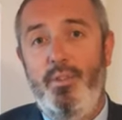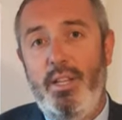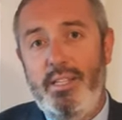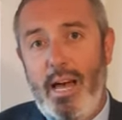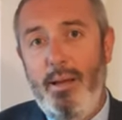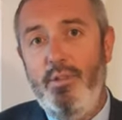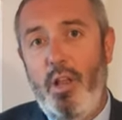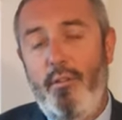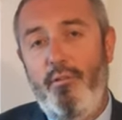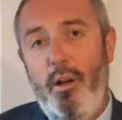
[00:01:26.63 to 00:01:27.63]
The time
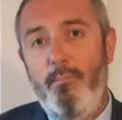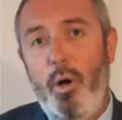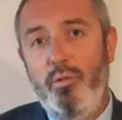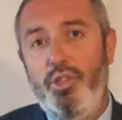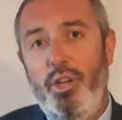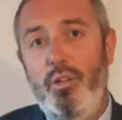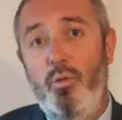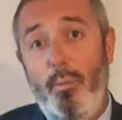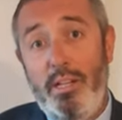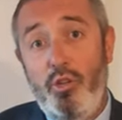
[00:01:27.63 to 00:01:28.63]
slot for most students
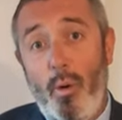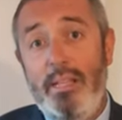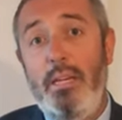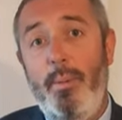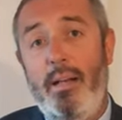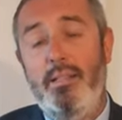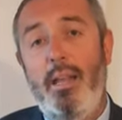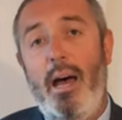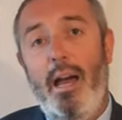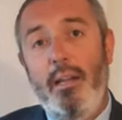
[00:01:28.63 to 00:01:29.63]
will be 20 past
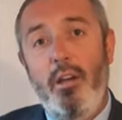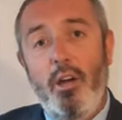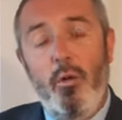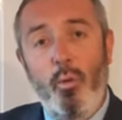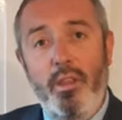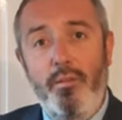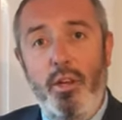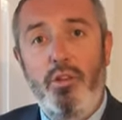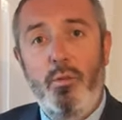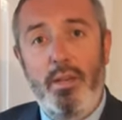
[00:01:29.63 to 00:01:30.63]
9 with a
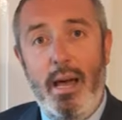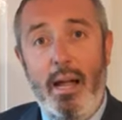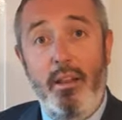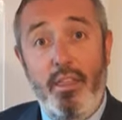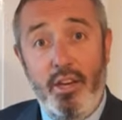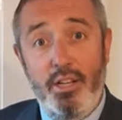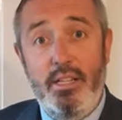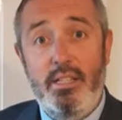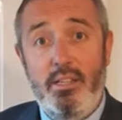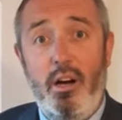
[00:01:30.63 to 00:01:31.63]
view to a
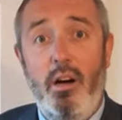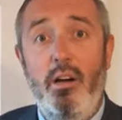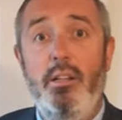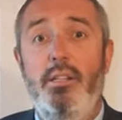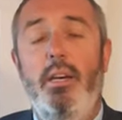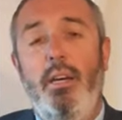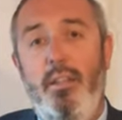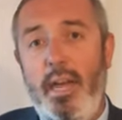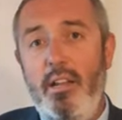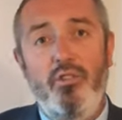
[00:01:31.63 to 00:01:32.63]
9:30 start.
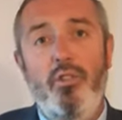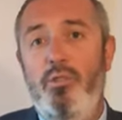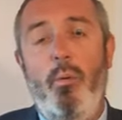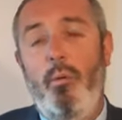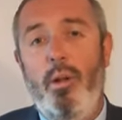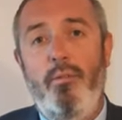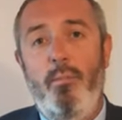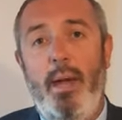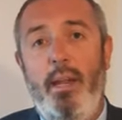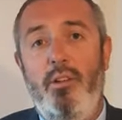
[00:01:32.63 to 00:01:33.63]
The entrance will be one of the
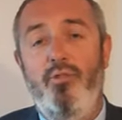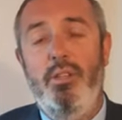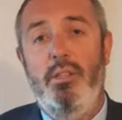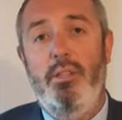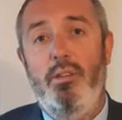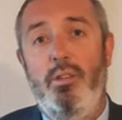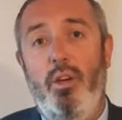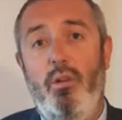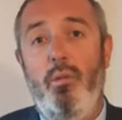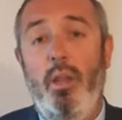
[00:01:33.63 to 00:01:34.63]
main entrances at
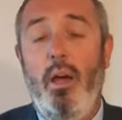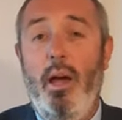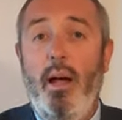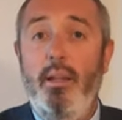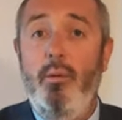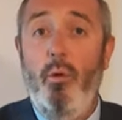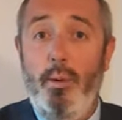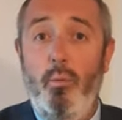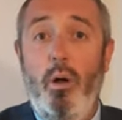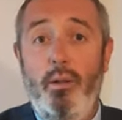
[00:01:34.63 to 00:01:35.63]
school and it will be
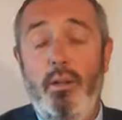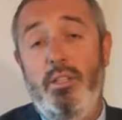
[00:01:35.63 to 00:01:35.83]
one